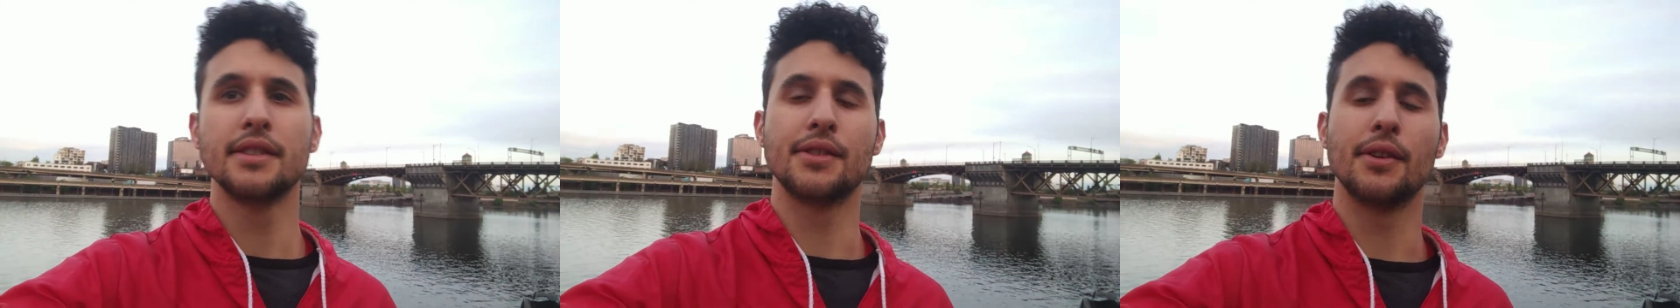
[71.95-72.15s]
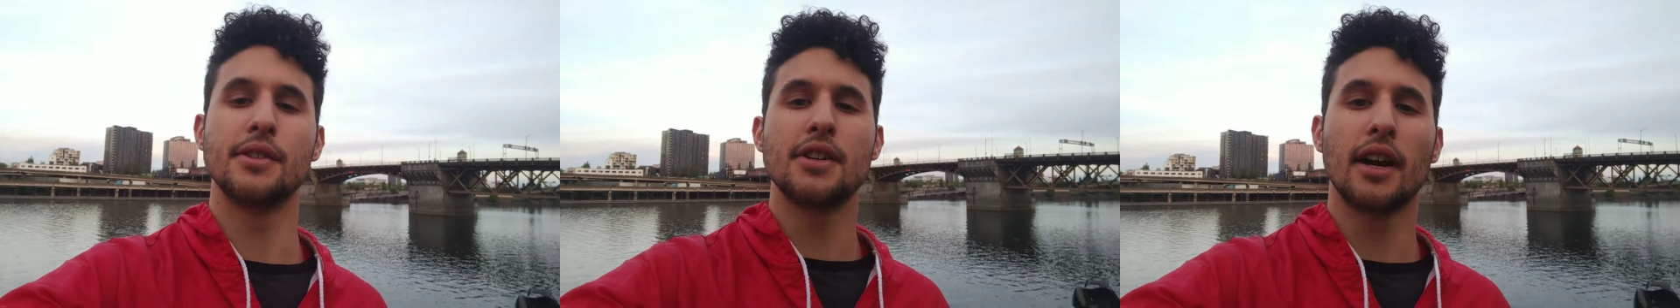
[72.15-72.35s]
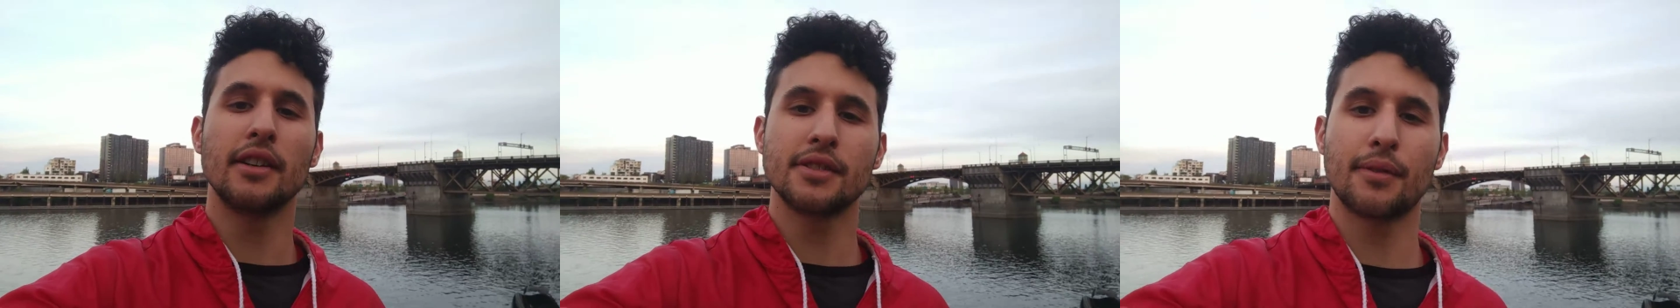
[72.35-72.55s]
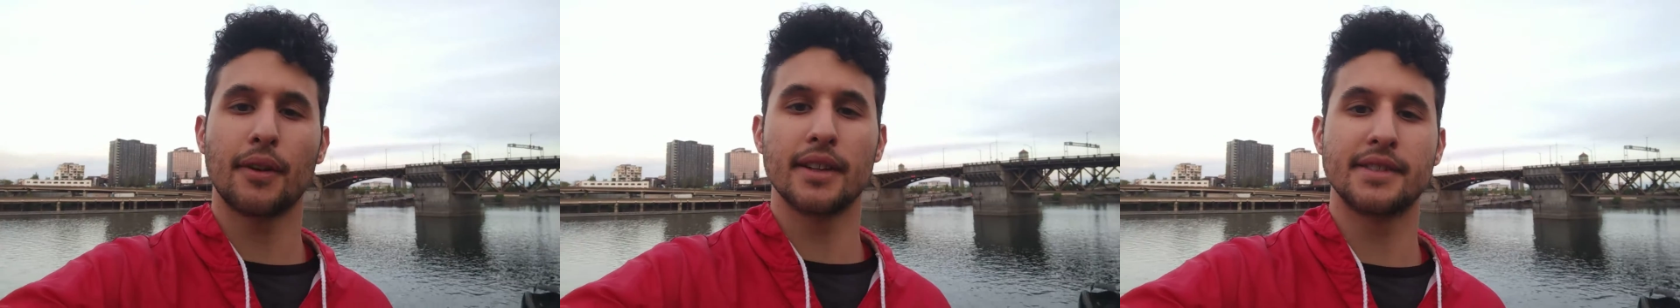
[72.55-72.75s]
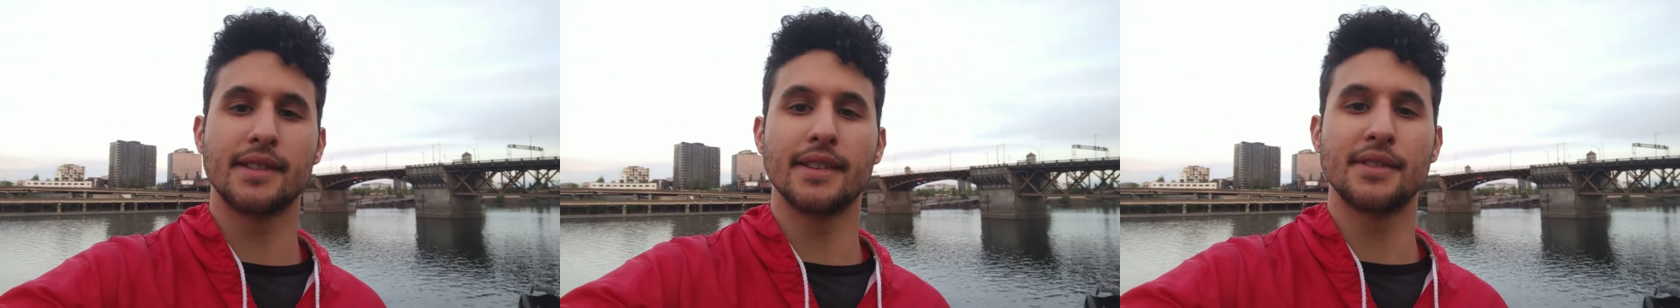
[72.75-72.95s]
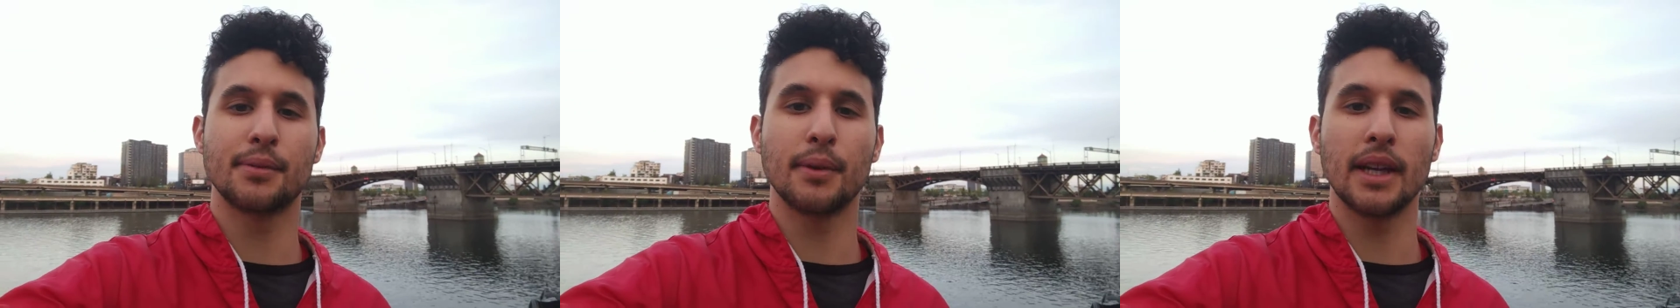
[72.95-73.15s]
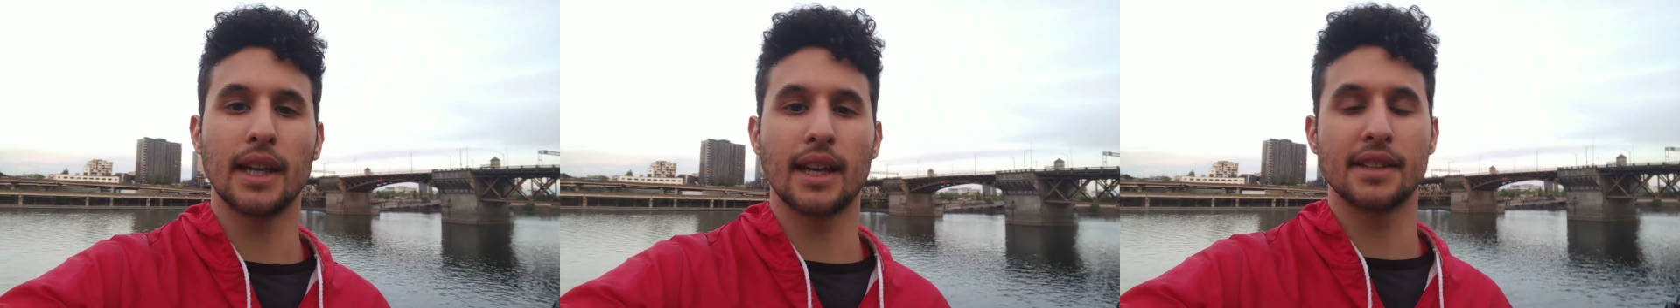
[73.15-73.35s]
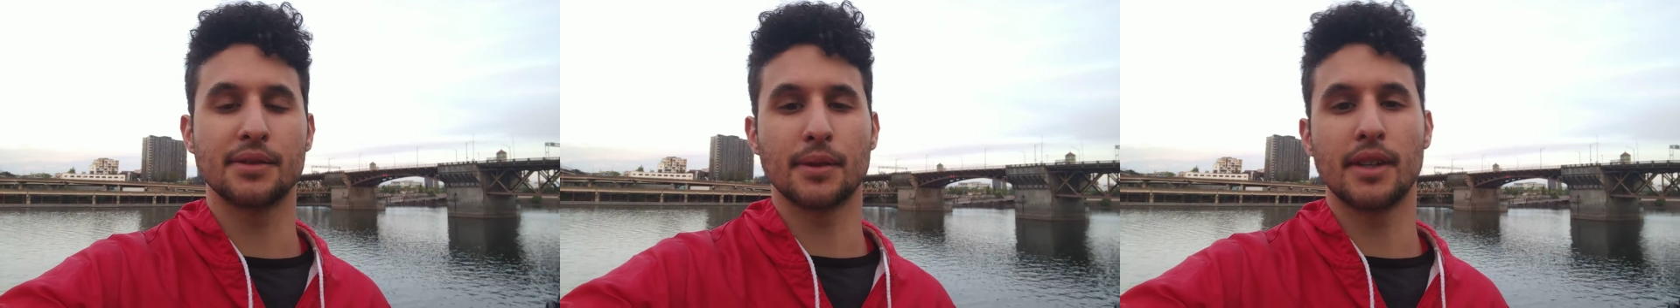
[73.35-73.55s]
So the challenge for us this
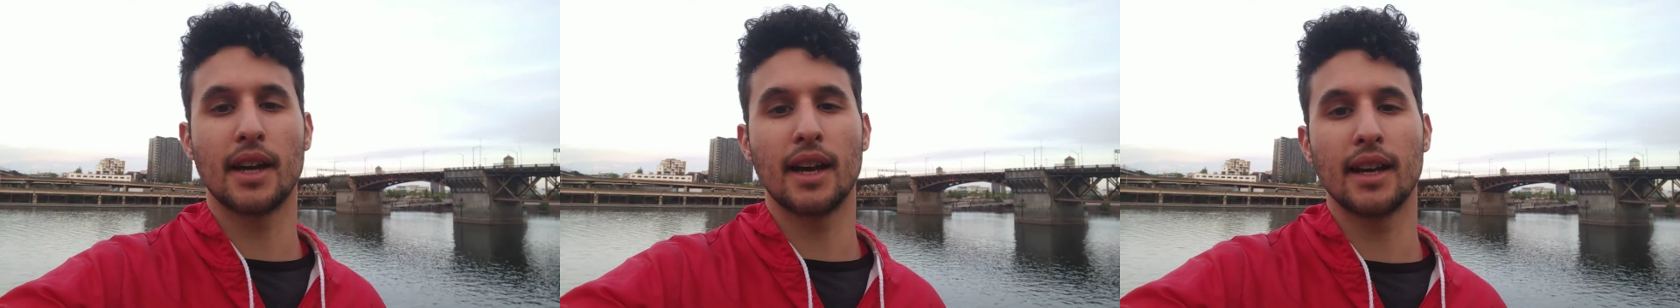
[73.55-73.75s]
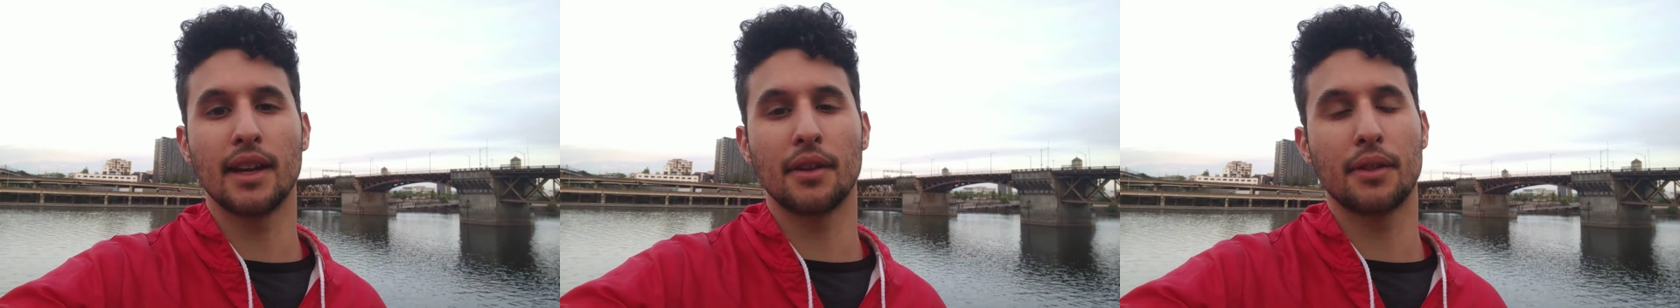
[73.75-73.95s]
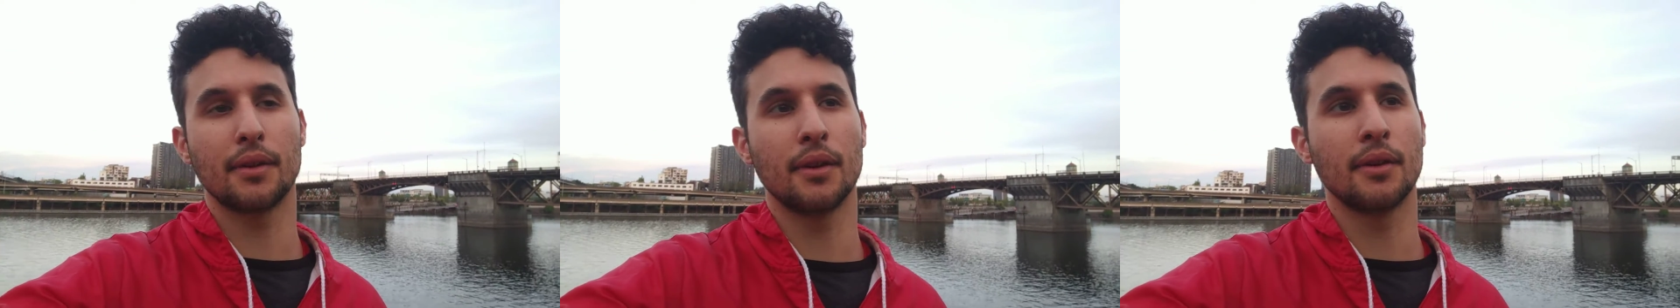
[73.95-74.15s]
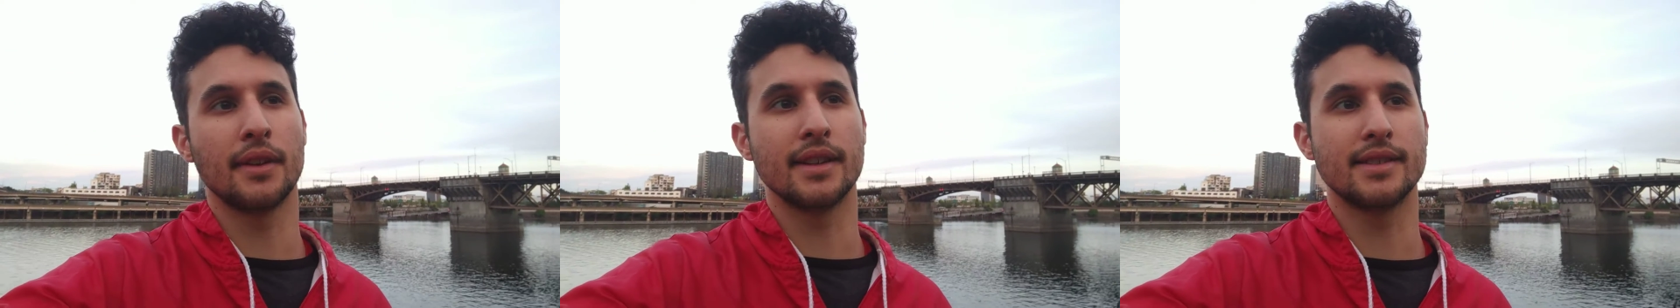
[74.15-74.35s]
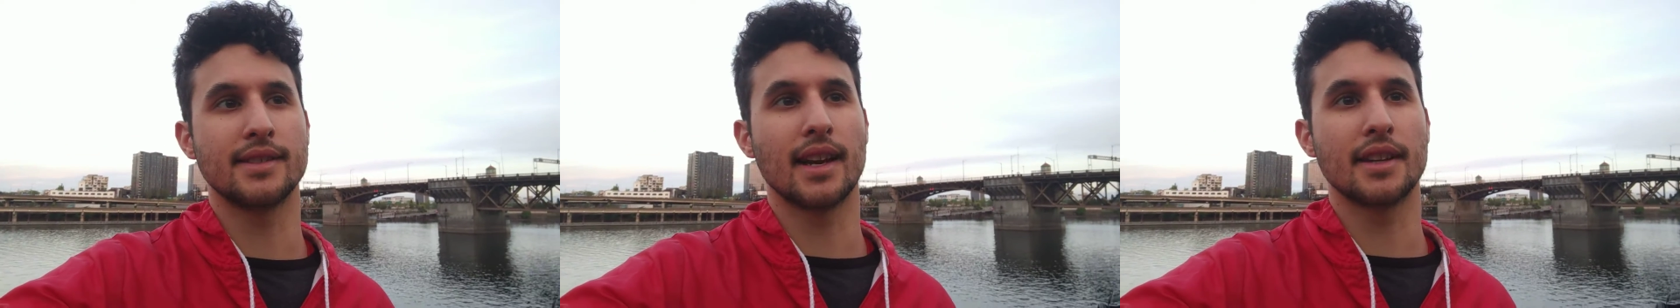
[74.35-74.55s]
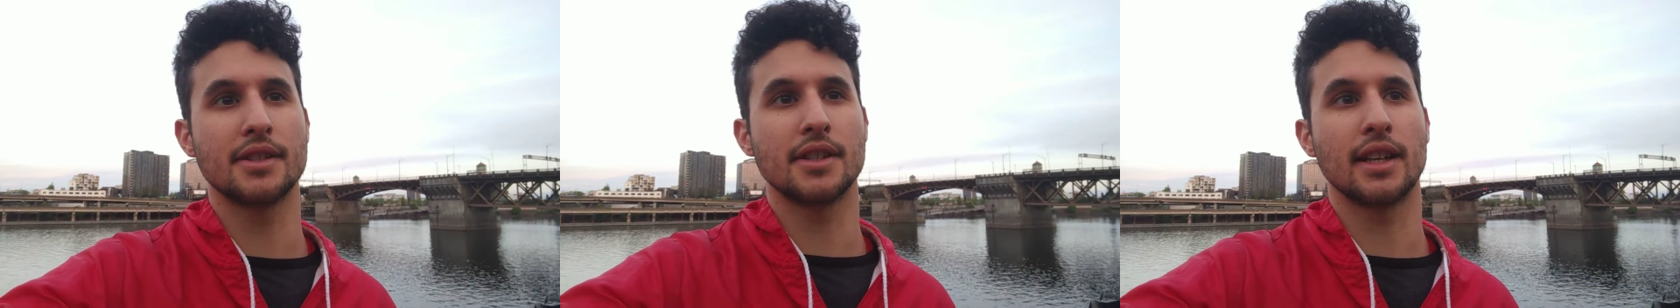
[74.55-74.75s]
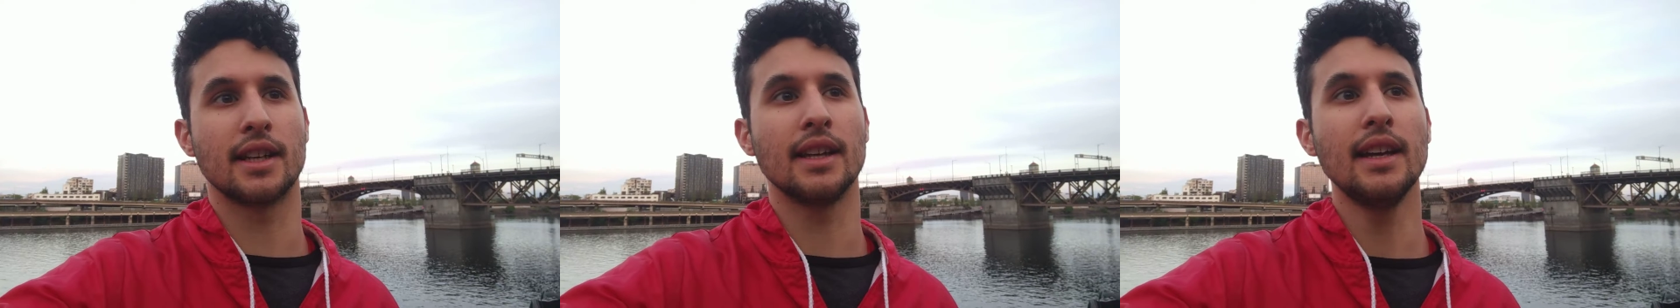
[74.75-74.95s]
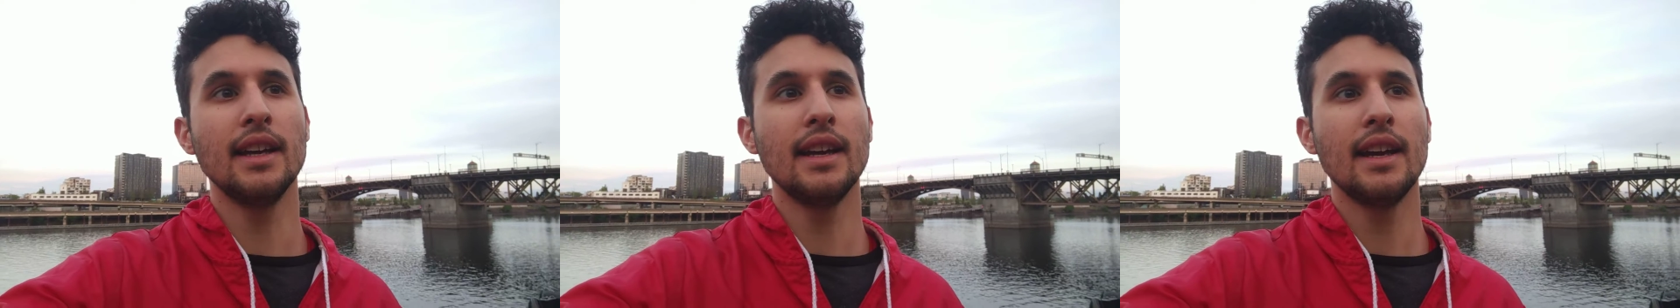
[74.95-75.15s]
week, as we're talking through this
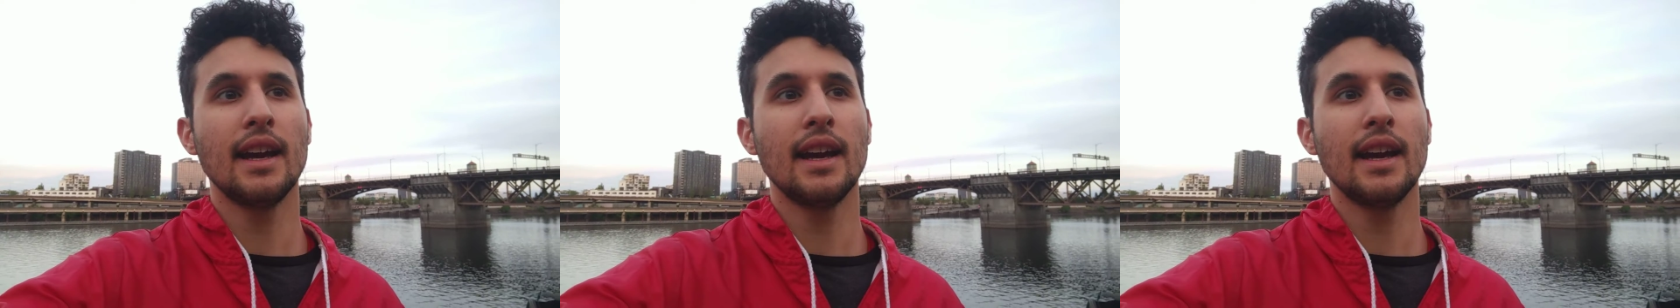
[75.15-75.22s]
section,